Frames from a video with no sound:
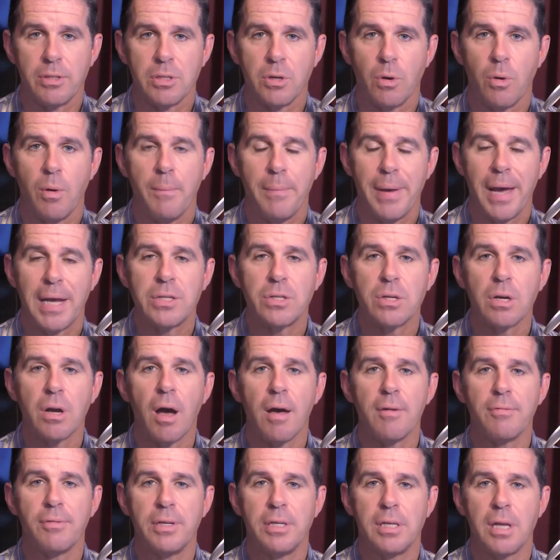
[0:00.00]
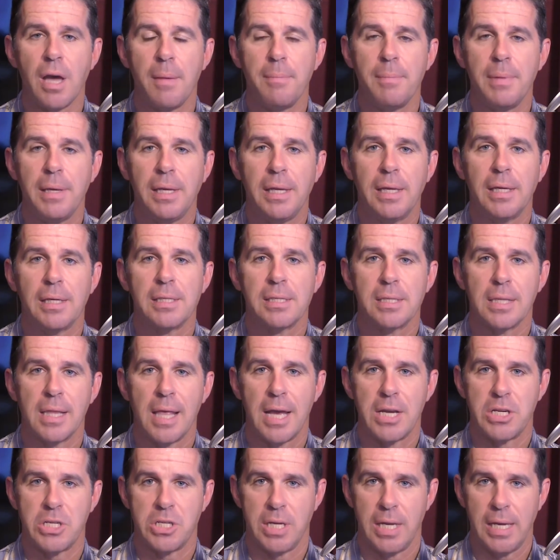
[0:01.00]
So
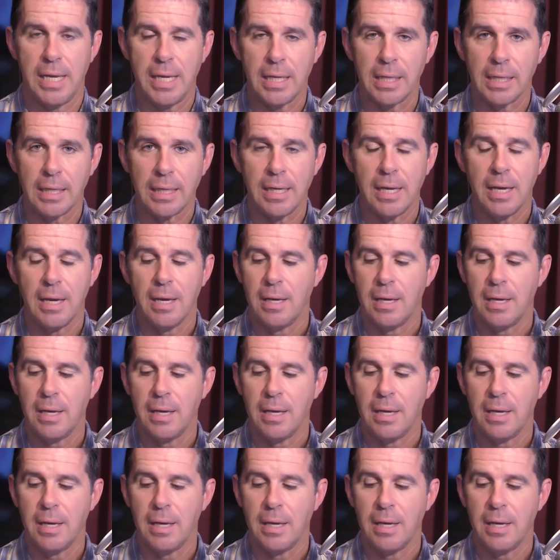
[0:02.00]
patrickcoffin.media/Italy.